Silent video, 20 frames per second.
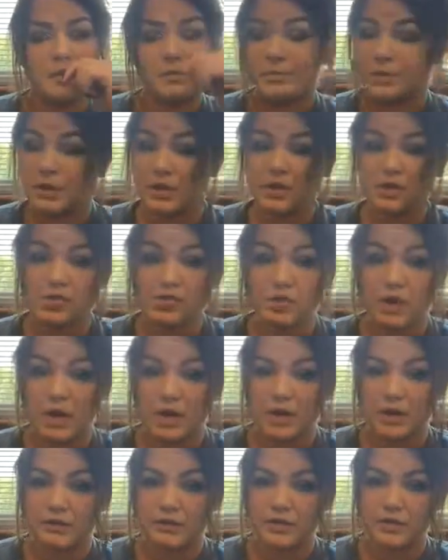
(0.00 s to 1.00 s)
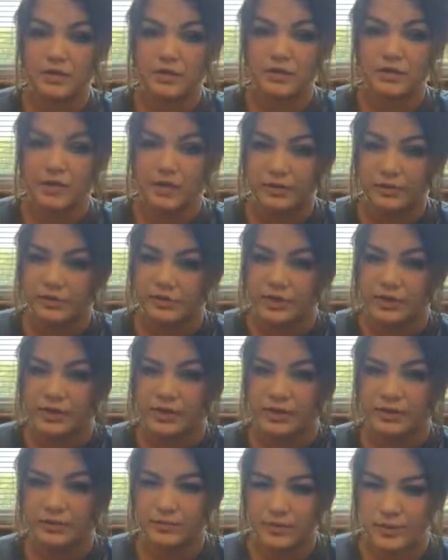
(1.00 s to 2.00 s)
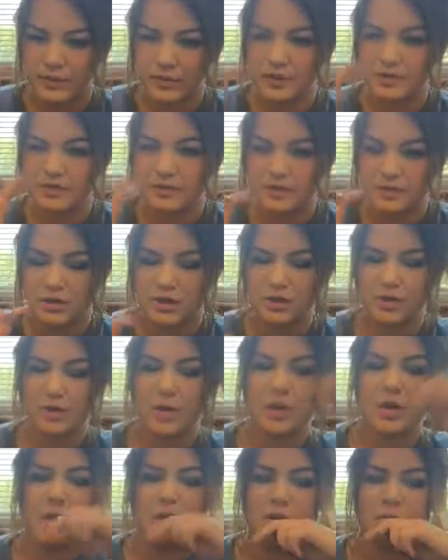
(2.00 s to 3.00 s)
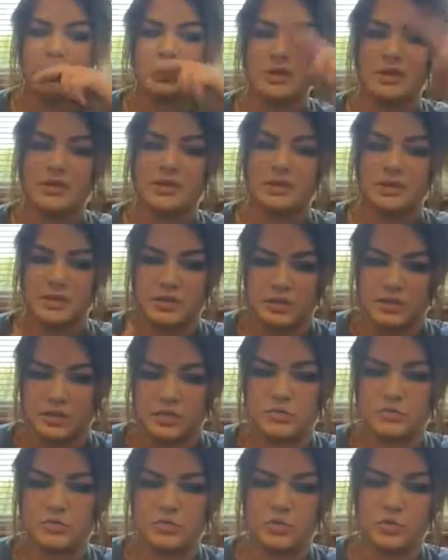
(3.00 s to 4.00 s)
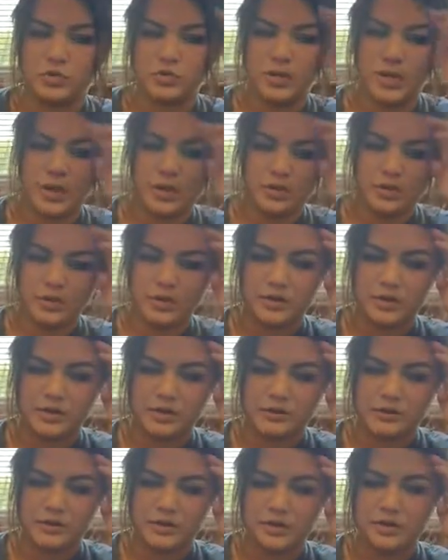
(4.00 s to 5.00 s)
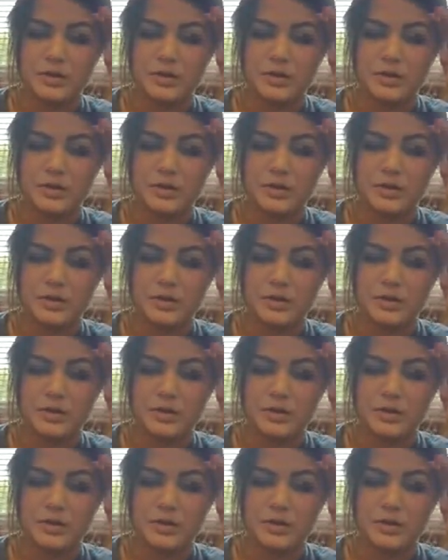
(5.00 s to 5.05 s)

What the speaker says: being shot in the street just because, you know, police assumed brutality or something.